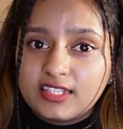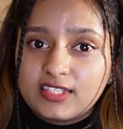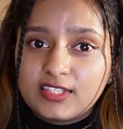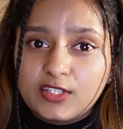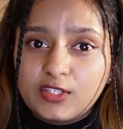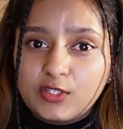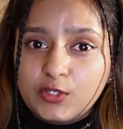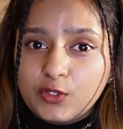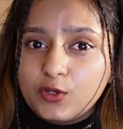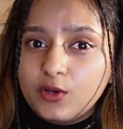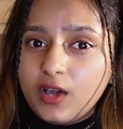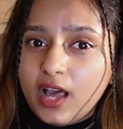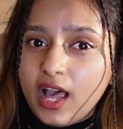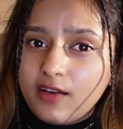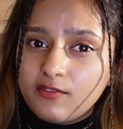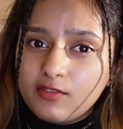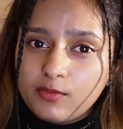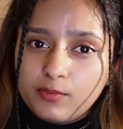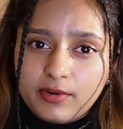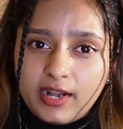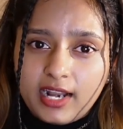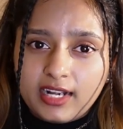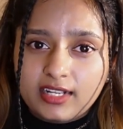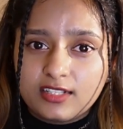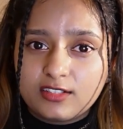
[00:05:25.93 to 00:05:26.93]
So do you have
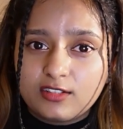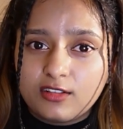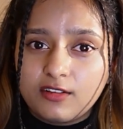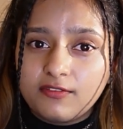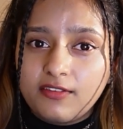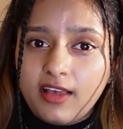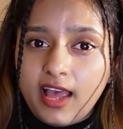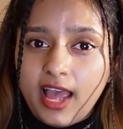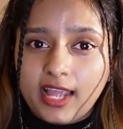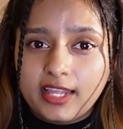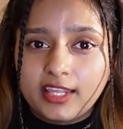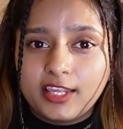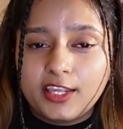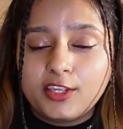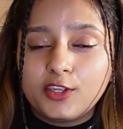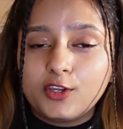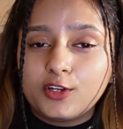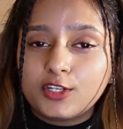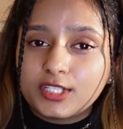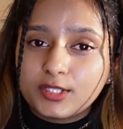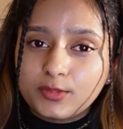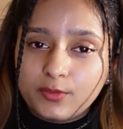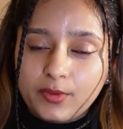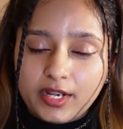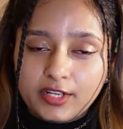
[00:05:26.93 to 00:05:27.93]
a practice of hanging
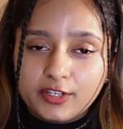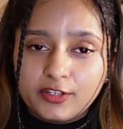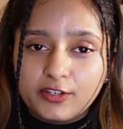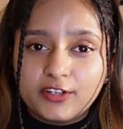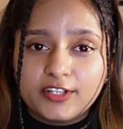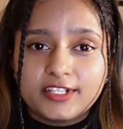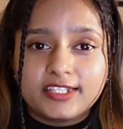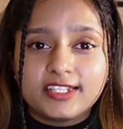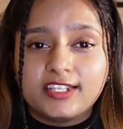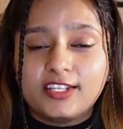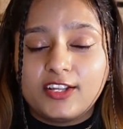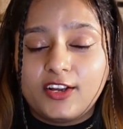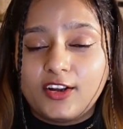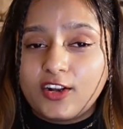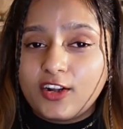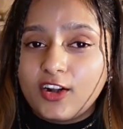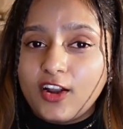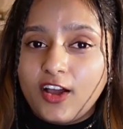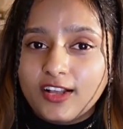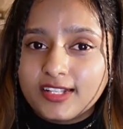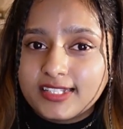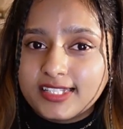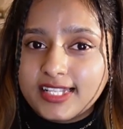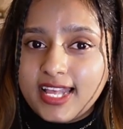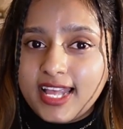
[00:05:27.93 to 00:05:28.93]
your sweaters in your
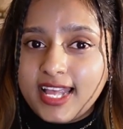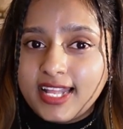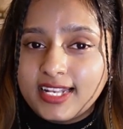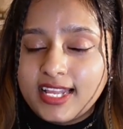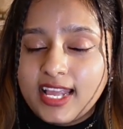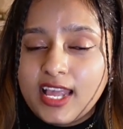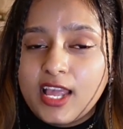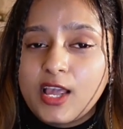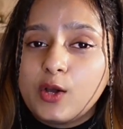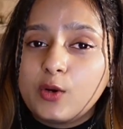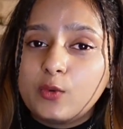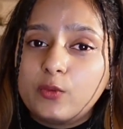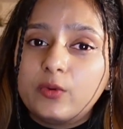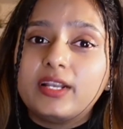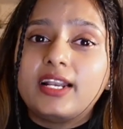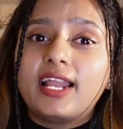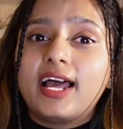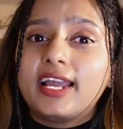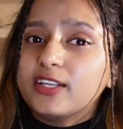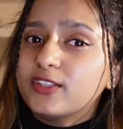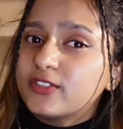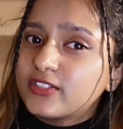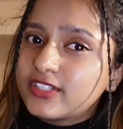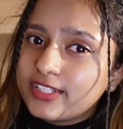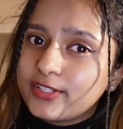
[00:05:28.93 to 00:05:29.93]
closet? Well,
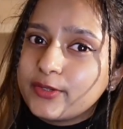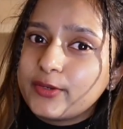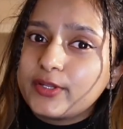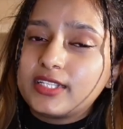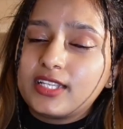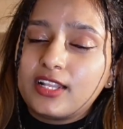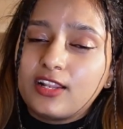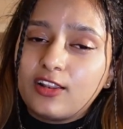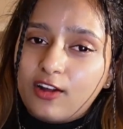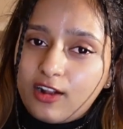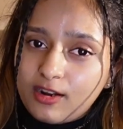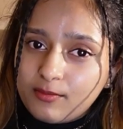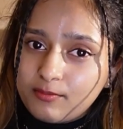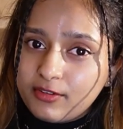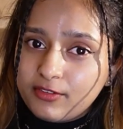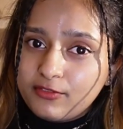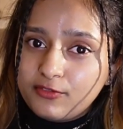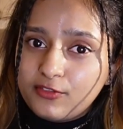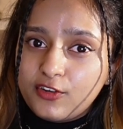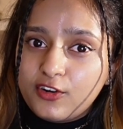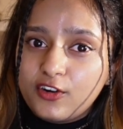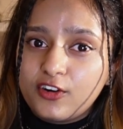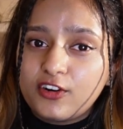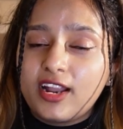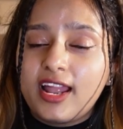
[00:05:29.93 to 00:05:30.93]
I used to do it a lot
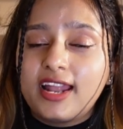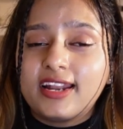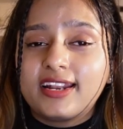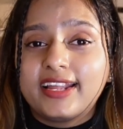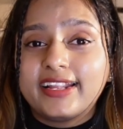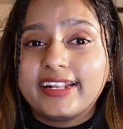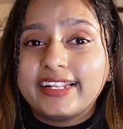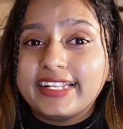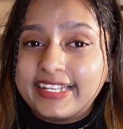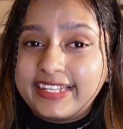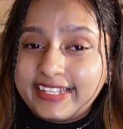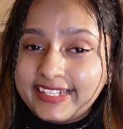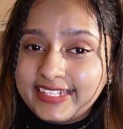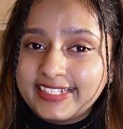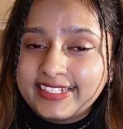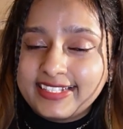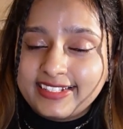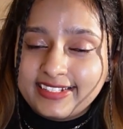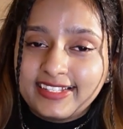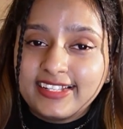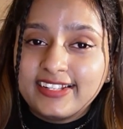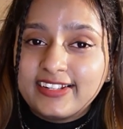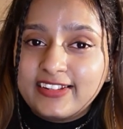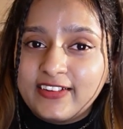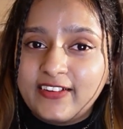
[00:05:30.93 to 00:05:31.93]
before and I
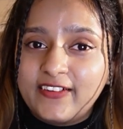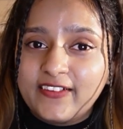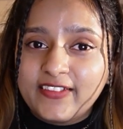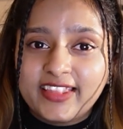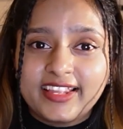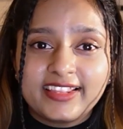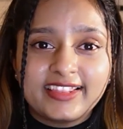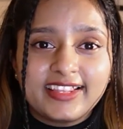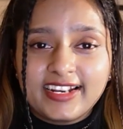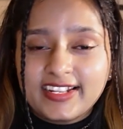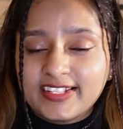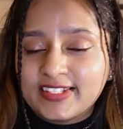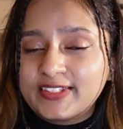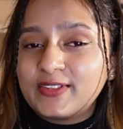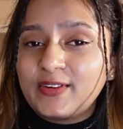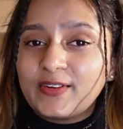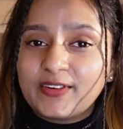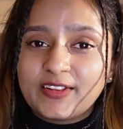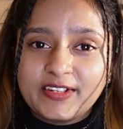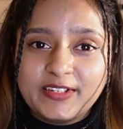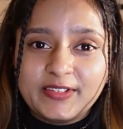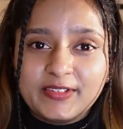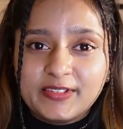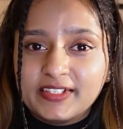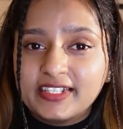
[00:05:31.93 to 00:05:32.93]
recently learned that that is
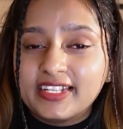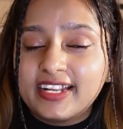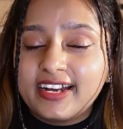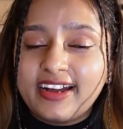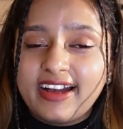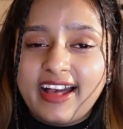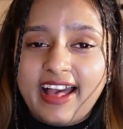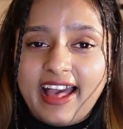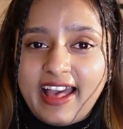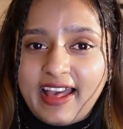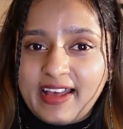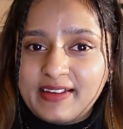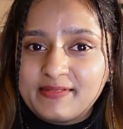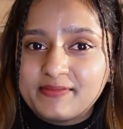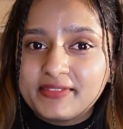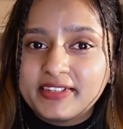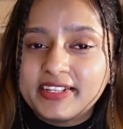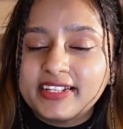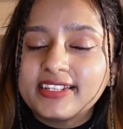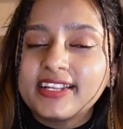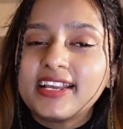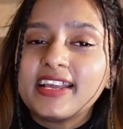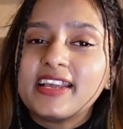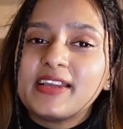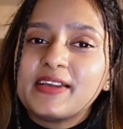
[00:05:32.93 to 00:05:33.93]
not a good
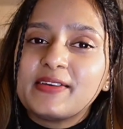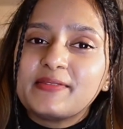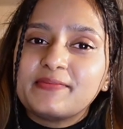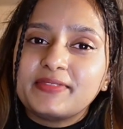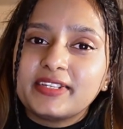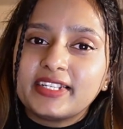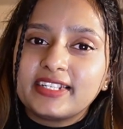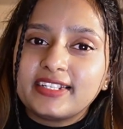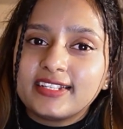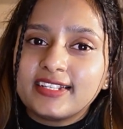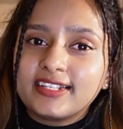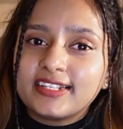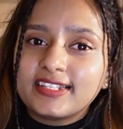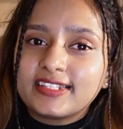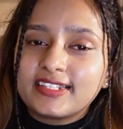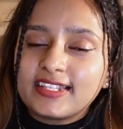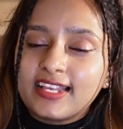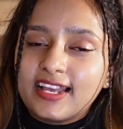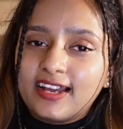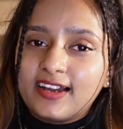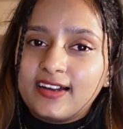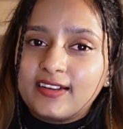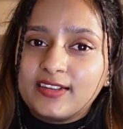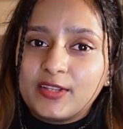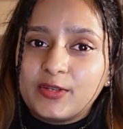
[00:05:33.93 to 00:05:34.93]
habit because,
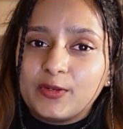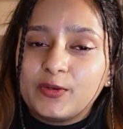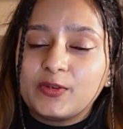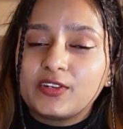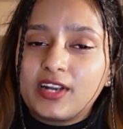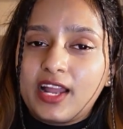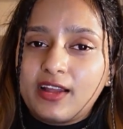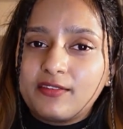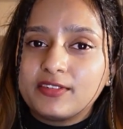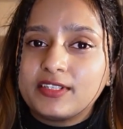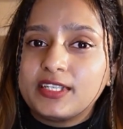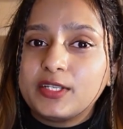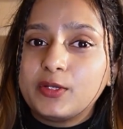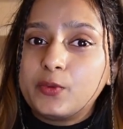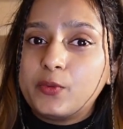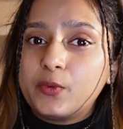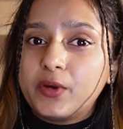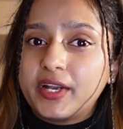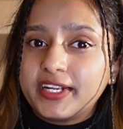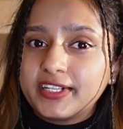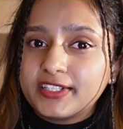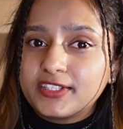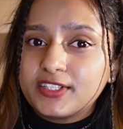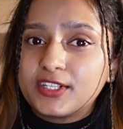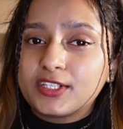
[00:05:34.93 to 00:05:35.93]
you know, gravity
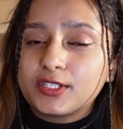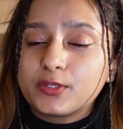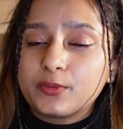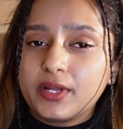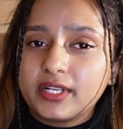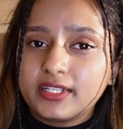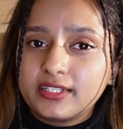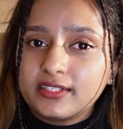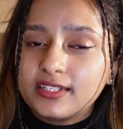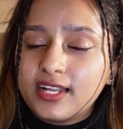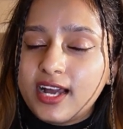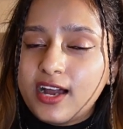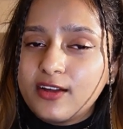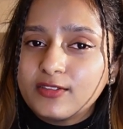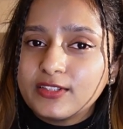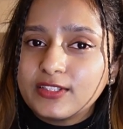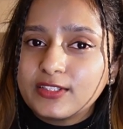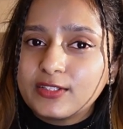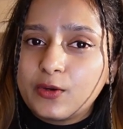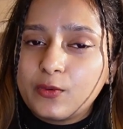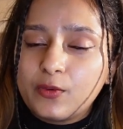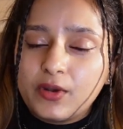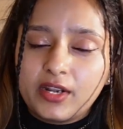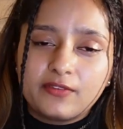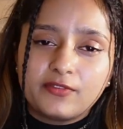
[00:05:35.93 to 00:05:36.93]
wears your sweater down.
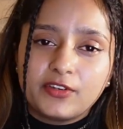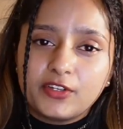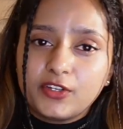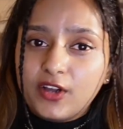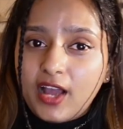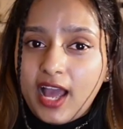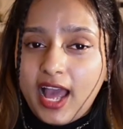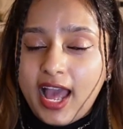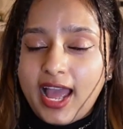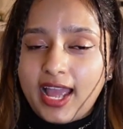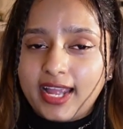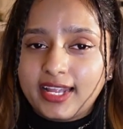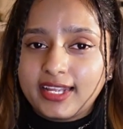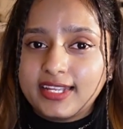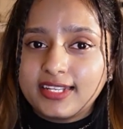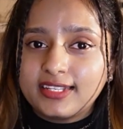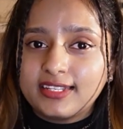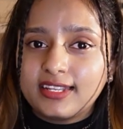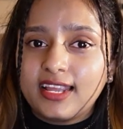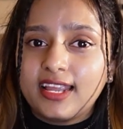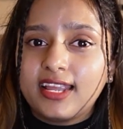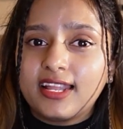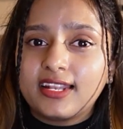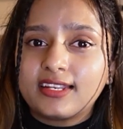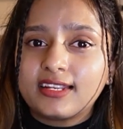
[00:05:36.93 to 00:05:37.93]
So whenever you hang
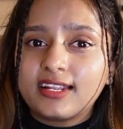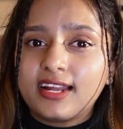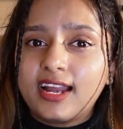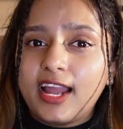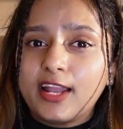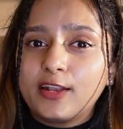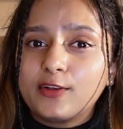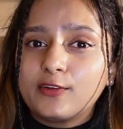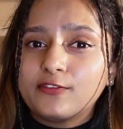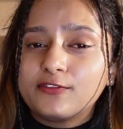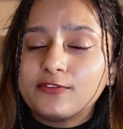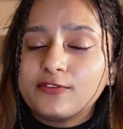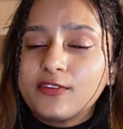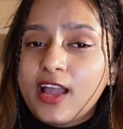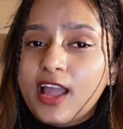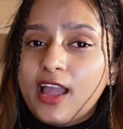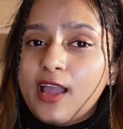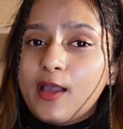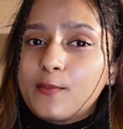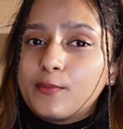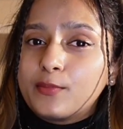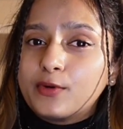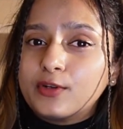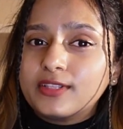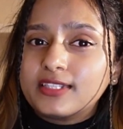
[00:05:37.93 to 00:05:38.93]
it, it kind of
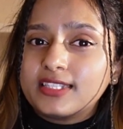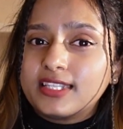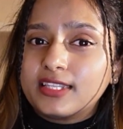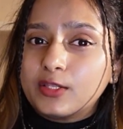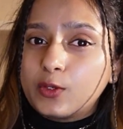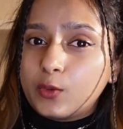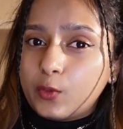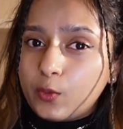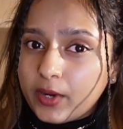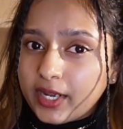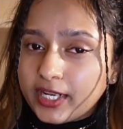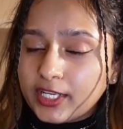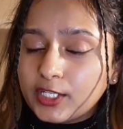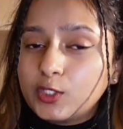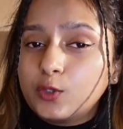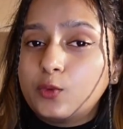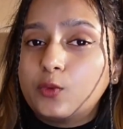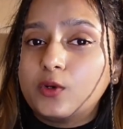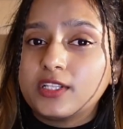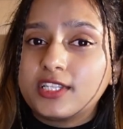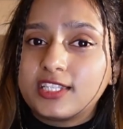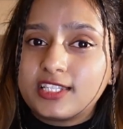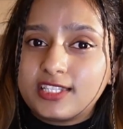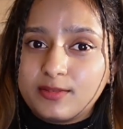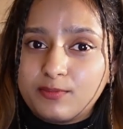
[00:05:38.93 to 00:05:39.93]
pulls in the weight
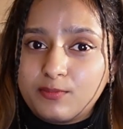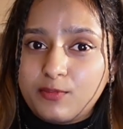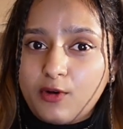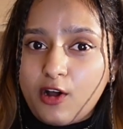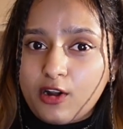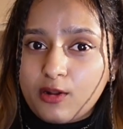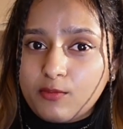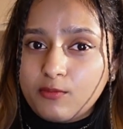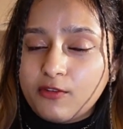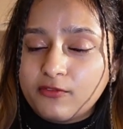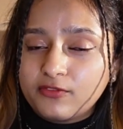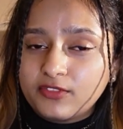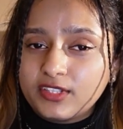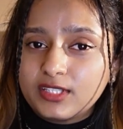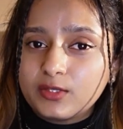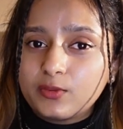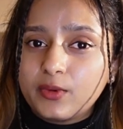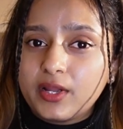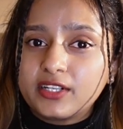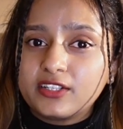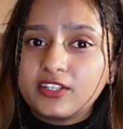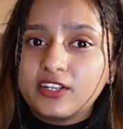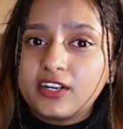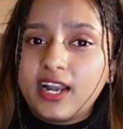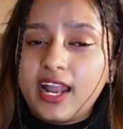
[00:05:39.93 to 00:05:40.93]
towards the bottom of the
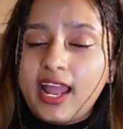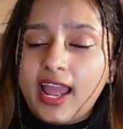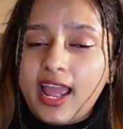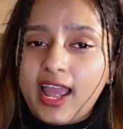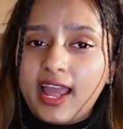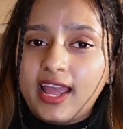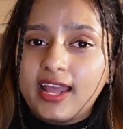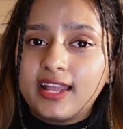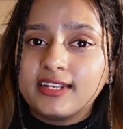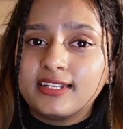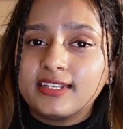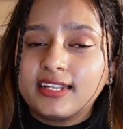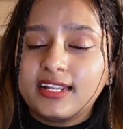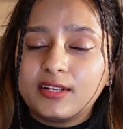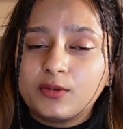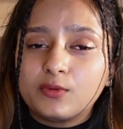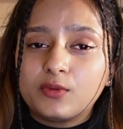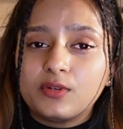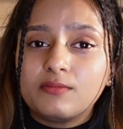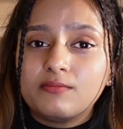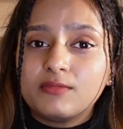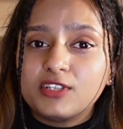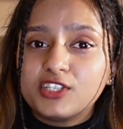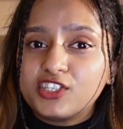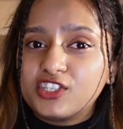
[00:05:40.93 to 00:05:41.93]
sweater and
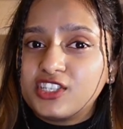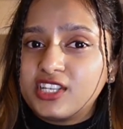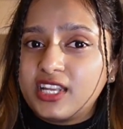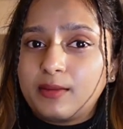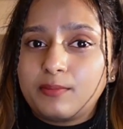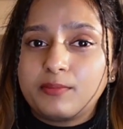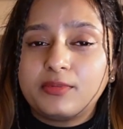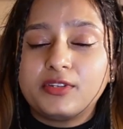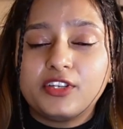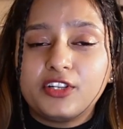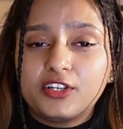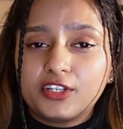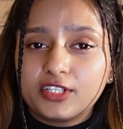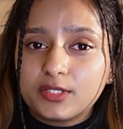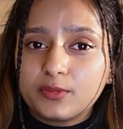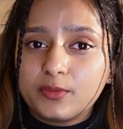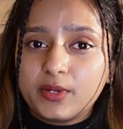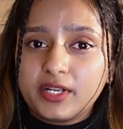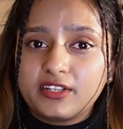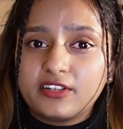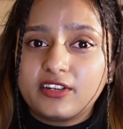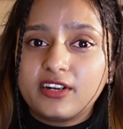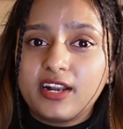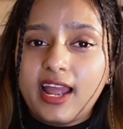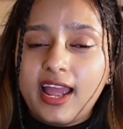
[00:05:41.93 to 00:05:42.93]
it will misshapen your
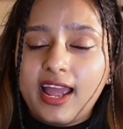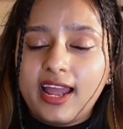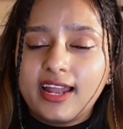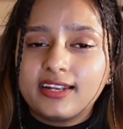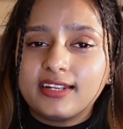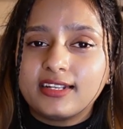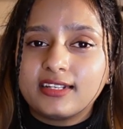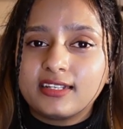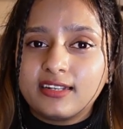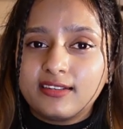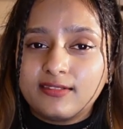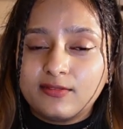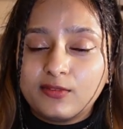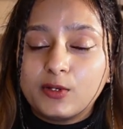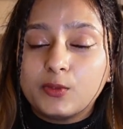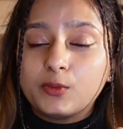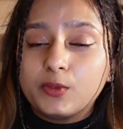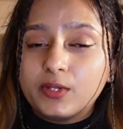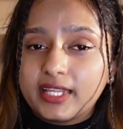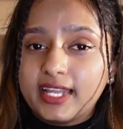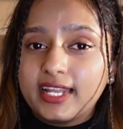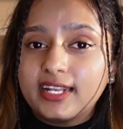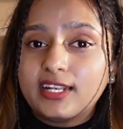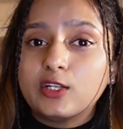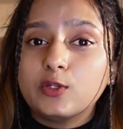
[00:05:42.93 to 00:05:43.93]
sweater and it
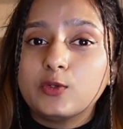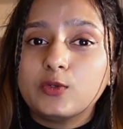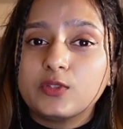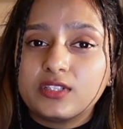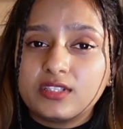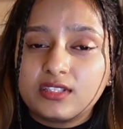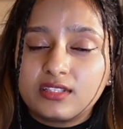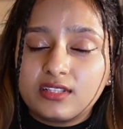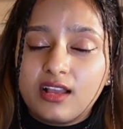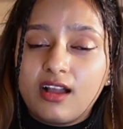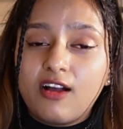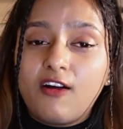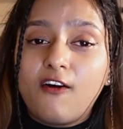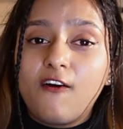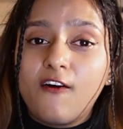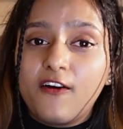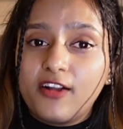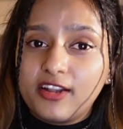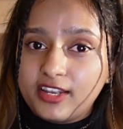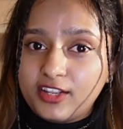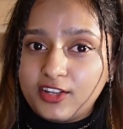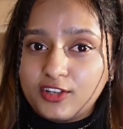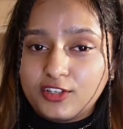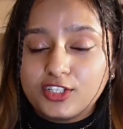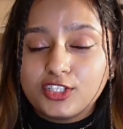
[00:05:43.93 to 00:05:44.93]
will get loose
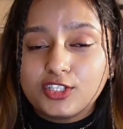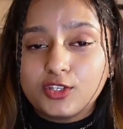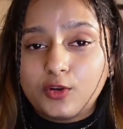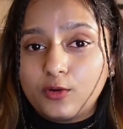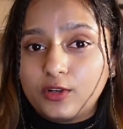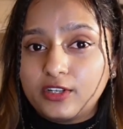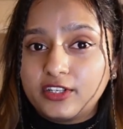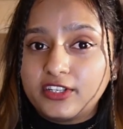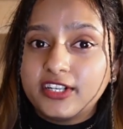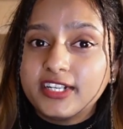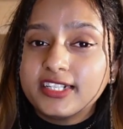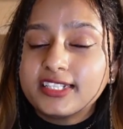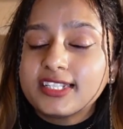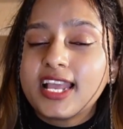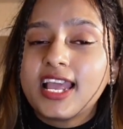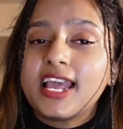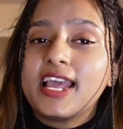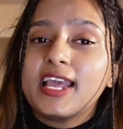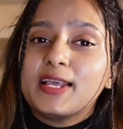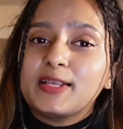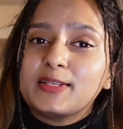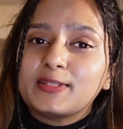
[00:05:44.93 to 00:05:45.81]
on your shoulders.